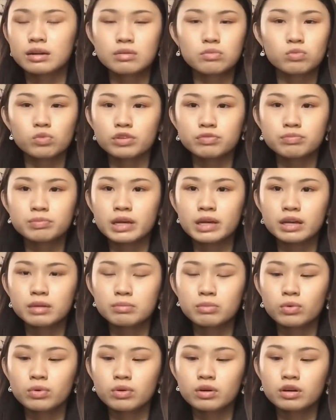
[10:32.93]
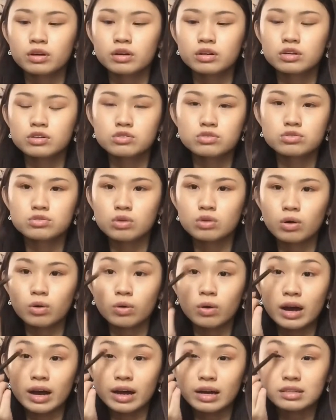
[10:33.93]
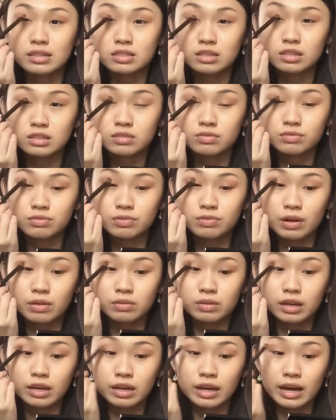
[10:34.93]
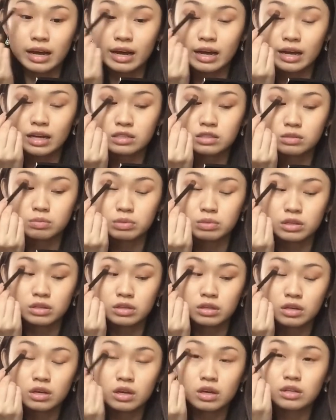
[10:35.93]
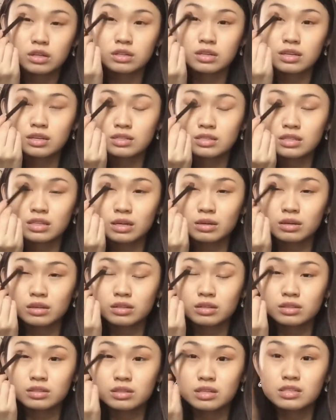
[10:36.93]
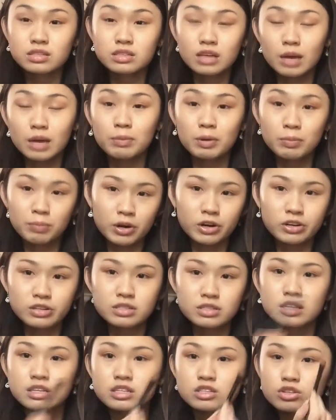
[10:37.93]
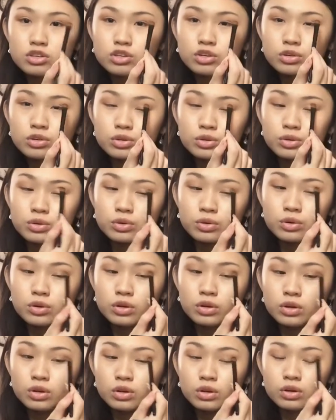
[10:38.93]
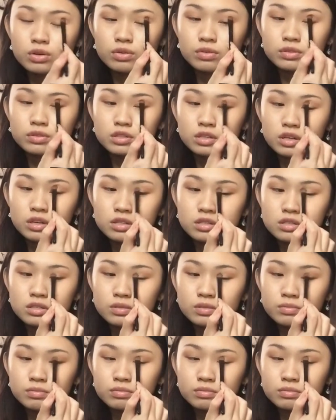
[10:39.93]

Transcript: with me anymore, so I just felt like I had to be this type of person to just